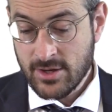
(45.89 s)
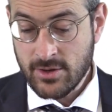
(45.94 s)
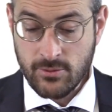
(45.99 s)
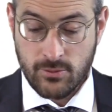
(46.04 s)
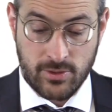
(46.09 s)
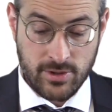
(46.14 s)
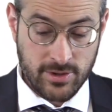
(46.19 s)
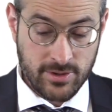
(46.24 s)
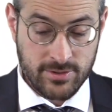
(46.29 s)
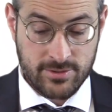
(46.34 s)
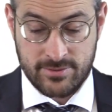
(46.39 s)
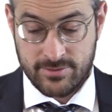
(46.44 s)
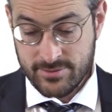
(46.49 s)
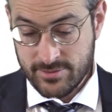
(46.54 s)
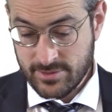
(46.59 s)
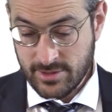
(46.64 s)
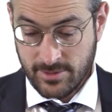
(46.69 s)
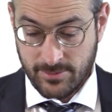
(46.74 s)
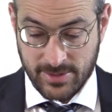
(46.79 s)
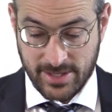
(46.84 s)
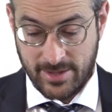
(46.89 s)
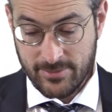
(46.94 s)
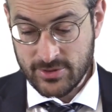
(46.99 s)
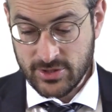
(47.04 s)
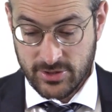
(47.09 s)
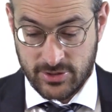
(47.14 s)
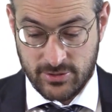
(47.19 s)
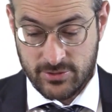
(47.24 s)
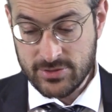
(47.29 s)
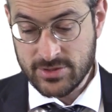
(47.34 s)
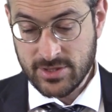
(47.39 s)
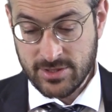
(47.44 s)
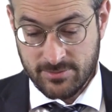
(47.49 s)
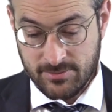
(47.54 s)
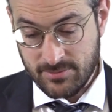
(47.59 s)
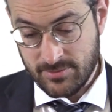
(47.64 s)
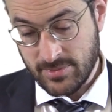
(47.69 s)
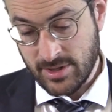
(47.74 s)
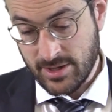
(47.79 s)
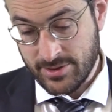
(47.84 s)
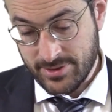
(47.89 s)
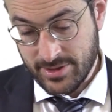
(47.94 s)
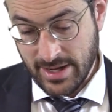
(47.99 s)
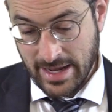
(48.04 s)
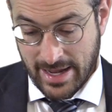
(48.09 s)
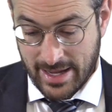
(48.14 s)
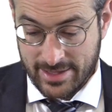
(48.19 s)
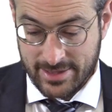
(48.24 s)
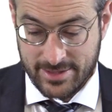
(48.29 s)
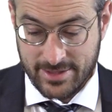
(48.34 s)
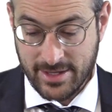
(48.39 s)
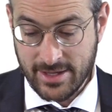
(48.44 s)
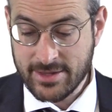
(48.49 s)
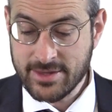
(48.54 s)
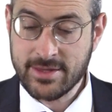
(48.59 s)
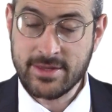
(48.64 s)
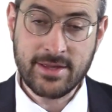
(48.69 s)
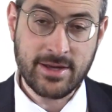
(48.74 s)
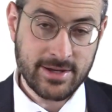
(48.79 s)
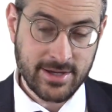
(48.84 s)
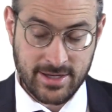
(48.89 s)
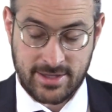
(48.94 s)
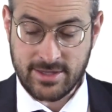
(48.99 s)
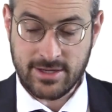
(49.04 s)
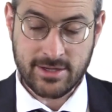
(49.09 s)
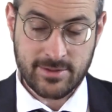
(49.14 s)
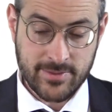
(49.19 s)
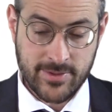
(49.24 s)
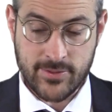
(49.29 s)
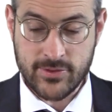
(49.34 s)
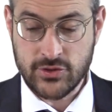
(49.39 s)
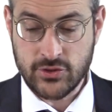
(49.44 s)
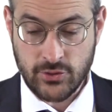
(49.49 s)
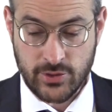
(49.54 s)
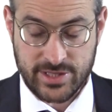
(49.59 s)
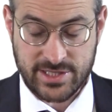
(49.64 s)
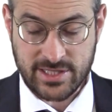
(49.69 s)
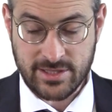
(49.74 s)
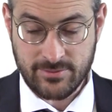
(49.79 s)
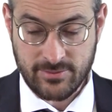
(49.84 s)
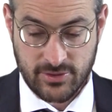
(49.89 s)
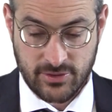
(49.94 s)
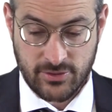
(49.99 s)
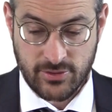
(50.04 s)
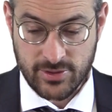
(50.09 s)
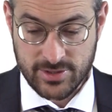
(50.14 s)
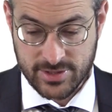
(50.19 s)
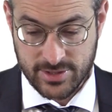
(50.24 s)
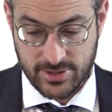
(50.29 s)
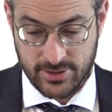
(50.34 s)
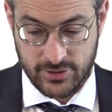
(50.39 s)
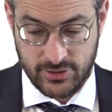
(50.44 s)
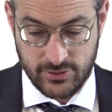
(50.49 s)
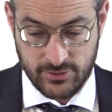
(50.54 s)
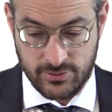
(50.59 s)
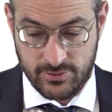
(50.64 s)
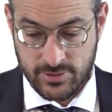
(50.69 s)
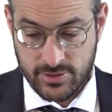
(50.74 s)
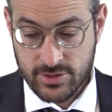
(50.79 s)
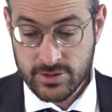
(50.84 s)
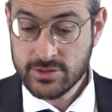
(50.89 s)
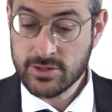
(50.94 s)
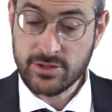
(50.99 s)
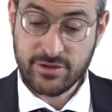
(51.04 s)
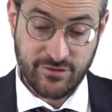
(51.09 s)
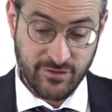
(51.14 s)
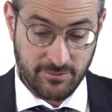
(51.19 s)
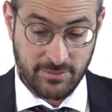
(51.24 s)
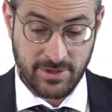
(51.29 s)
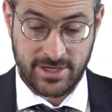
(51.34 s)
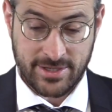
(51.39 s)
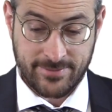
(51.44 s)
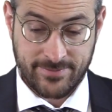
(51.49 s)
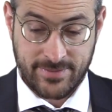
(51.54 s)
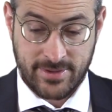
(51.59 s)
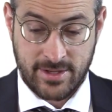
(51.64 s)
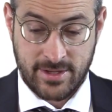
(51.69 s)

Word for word: where they'll be able to use it on the holiday and again they're going to be rejoicing because of the Jew, so it's forbidden.